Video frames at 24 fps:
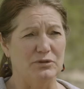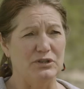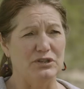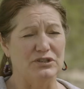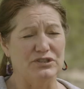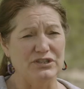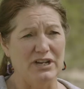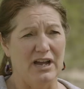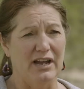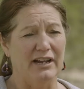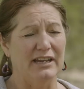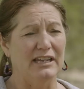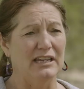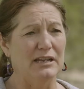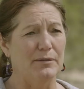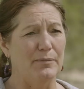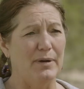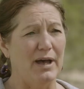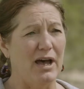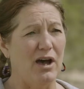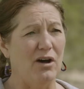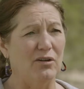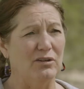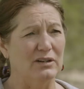when you're talking
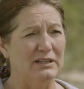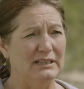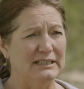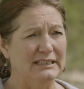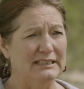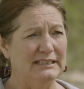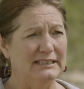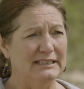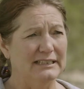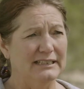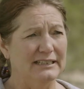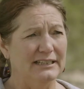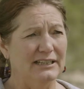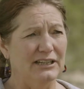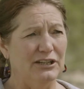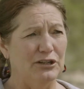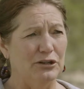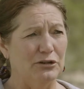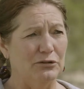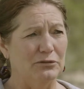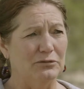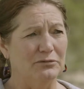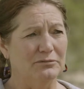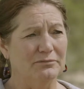about, you
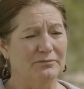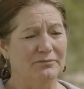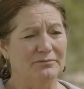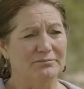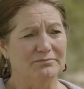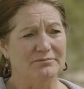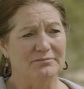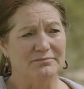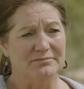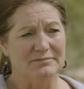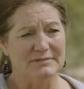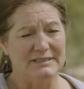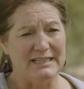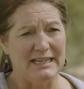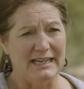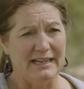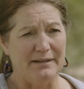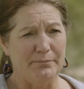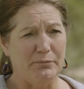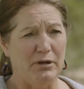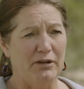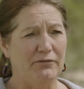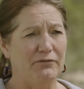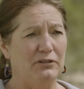know,
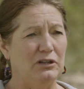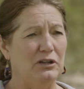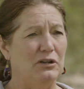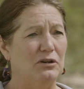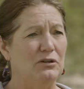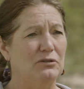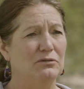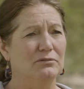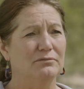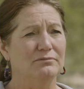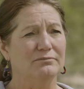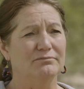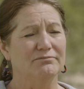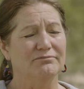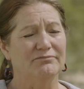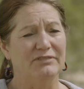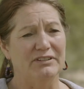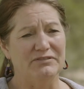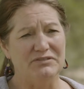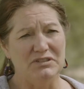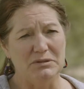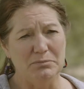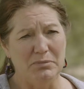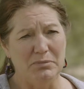10 buffalo,
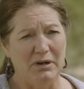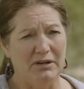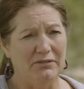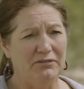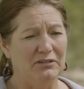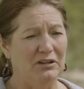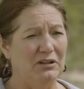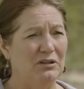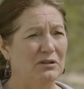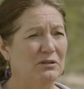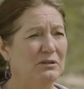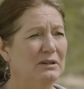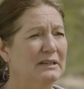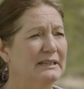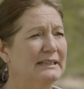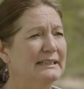50 buffalo,